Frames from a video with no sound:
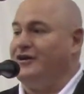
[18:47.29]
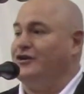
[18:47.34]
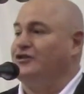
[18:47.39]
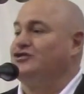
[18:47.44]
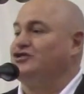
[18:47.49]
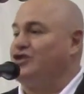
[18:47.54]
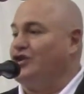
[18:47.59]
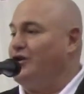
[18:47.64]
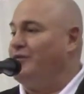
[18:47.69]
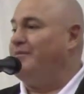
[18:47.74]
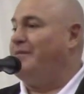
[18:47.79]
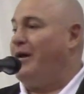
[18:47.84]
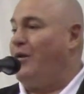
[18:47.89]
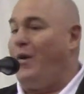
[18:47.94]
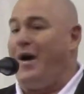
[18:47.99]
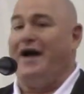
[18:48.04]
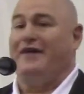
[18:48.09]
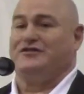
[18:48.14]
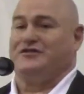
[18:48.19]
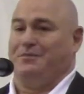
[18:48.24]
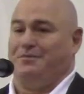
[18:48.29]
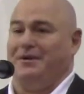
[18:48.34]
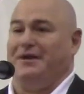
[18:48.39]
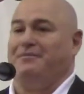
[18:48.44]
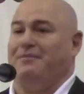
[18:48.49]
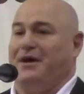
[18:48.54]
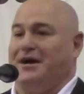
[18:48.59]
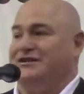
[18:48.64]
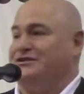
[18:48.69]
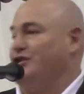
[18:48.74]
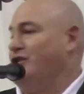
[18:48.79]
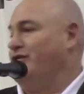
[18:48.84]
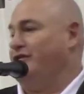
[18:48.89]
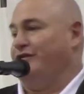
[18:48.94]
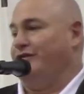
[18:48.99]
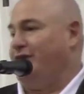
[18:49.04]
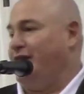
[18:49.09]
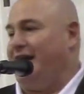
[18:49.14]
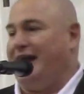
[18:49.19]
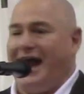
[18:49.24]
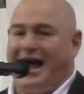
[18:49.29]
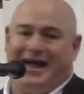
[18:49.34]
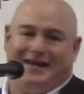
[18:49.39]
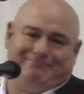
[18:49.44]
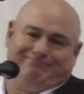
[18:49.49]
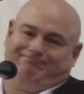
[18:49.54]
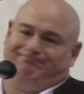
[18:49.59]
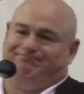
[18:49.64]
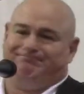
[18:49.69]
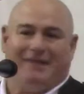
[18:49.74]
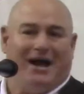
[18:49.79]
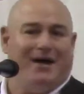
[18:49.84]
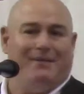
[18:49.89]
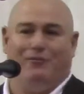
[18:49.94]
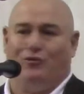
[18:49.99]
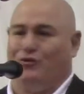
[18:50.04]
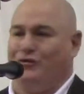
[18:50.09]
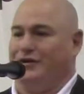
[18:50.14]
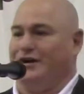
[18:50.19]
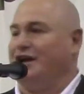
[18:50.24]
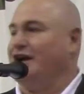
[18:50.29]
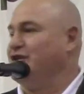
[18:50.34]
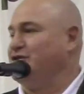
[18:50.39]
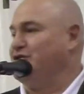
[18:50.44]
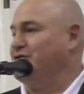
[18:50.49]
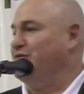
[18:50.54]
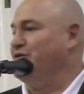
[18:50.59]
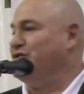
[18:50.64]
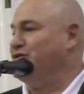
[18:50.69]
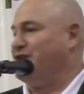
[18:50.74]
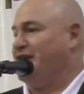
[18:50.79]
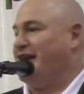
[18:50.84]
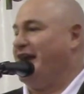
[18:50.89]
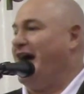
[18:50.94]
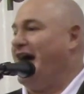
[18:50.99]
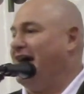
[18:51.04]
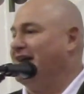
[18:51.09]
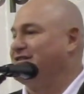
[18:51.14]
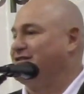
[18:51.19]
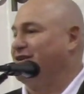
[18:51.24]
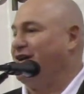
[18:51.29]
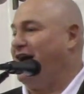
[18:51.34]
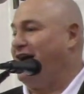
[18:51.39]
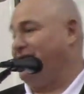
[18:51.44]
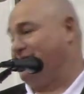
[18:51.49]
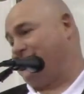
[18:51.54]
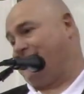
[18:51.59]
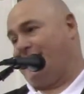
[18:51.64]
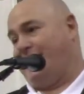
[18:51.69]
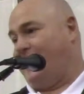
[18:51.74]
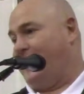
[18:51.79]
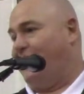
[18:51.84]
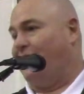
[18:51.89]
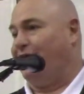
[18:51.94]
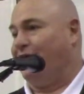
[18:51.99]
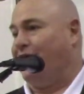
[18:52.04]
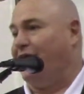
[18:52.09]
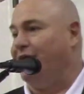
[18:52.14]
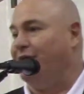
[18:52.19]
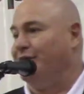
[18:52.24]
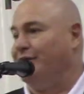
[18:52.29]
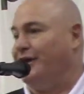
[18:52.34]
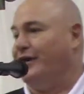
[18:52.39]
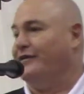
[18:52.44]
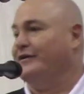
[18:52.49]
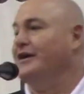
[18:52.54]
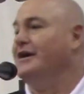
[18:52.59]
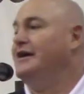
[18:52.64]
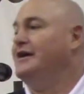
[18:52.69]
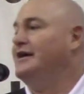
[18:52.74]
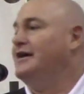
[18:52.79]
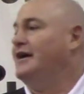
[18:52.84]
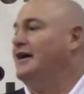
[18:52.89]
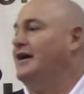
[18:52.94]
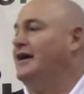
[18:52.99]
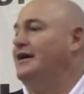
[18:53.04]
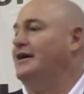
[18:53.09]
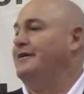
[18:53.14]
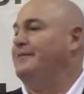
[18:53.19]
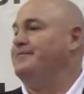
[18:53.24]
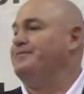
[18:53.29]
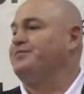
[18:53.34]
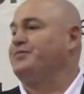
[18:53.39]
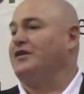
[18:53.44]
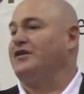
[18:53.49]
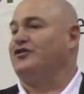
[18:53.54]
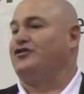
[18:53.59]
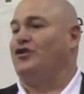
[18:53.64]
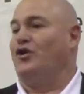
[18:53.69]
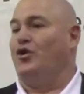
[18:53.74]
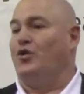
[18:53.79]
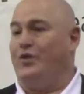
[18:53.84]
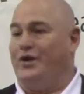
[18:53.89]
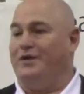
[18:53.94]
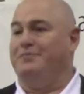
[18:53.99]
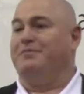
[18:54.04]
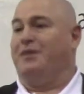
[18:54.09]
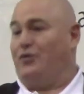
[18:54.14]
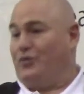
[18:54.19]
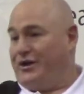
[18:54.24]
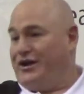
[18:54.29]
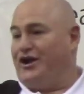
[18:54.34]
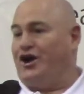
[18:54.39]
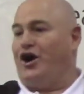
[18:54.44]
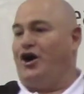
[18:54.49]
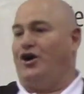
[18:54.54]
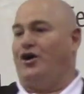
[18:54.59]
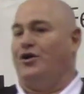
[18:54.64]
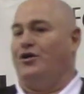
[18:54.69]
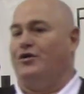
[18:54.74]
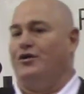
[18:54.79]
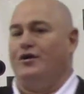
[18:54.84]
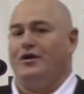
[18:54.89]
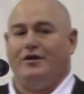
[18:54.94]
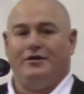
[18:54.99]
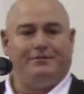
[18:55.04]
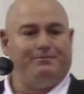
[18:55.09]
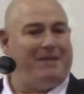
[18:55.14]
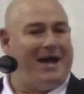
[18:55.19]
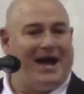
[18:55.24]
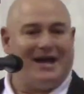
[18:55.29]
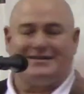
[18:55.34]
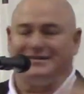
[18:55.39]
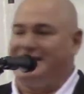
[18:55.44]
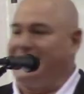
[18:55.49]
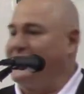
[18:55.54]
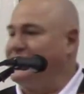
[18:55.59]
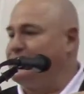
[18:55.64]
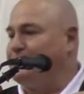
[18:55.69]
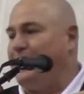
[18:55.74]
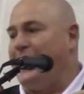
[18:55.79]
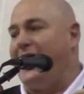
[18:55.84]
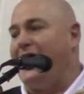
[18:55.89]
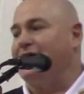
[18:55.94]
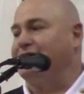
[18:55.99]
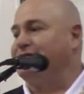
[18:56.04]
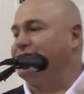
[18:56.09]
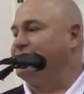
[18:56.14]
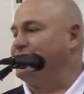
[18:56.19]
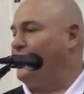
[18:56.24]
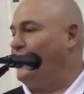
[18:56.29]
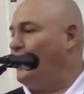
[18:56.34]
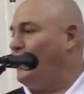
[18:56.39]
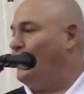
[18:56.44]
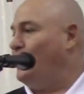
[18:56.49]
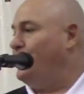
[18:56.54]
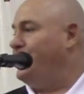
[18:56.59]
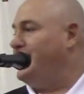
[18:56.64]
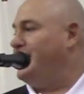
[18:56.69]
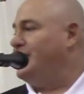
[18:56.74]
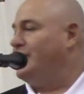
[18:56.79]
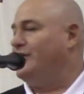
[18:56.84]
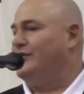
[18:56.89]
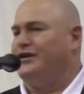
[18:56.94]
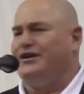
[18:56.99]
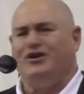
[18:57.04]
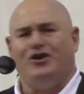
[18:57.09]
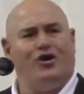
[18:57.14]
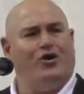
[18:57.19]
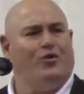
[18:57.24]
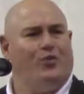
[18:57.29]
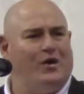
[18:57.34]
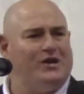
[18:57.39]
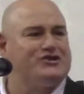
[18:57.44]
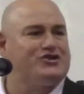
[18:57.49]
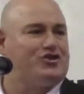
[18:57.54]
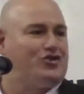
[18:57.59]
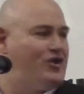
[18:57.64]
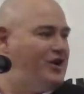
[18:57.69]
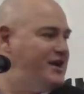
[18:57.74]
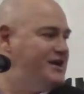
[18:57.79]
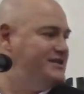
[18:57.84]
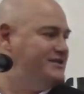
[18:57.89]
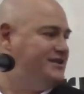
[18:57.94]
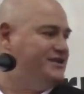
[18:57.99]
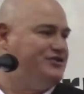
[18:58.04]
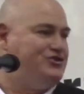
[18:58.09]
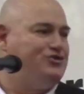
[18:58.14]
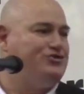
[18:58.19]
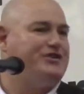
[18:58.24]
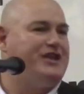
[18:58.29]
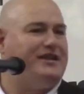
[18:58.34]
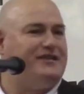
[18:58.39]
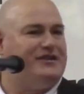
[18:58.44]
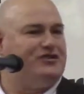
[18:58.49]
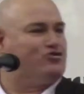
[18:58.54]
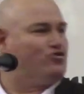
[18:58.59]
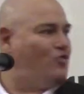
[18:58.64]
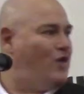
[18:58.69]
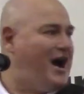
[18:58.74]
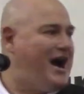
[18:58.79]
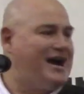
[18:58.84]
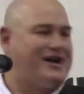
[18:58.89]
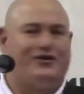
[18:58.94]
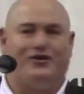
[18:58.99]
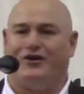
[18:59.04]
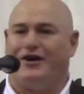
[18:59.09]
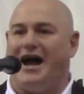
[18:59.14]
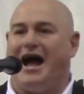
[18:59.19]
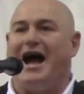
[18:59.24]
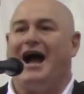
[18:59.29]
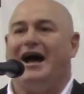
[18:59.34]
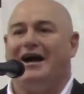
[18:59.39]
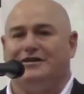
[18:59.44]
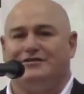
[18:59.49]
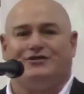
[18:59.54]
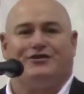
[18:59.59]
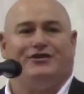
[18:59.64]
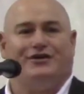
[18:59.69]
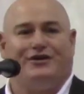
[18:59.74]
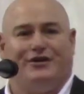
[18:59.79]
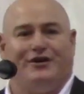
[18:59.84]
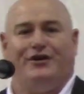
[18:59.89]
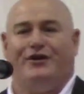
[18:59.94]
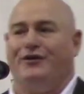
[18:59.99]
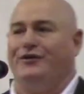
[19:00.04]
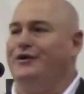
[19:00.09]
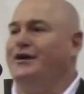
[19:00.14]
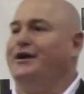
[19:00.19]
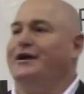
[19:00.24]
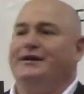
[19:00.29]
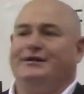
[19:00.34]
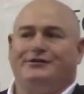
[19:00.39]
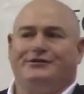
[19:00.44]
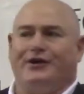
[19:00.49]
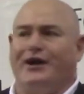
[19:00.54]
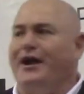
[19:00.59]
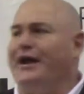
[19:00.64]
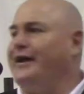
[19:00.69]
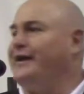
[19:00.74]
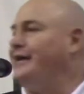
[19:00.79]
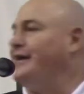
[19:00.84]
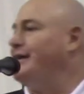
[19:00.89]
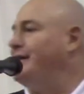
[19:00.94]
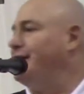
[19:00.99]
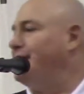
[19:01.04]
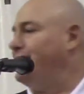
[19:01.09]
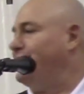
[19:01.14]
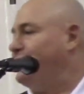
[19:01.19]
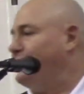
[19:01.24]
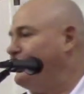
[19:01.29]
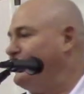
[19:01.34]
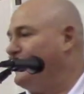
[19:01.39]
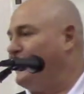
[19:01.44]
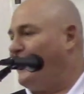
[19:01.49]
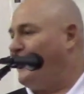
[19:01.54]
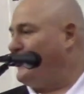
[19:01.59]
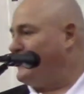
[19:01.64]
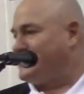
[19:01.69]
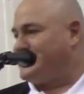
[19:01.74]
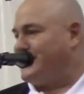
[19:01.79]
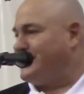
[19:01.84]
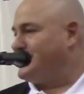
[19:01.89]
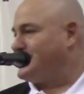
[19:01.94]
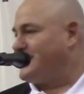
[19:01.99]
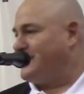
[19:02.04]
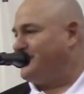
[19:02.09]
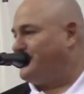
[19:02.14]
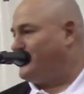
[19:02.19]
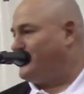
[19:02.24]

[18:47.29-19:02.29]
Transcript: So my wife's a big Bon Jovi fan. I'm more a country music guy, so I was like, yeah, all right, whatever. So we go, backstage passes, the whole deal. What's crazy is you think these rocker guys are, drinking and, all this other so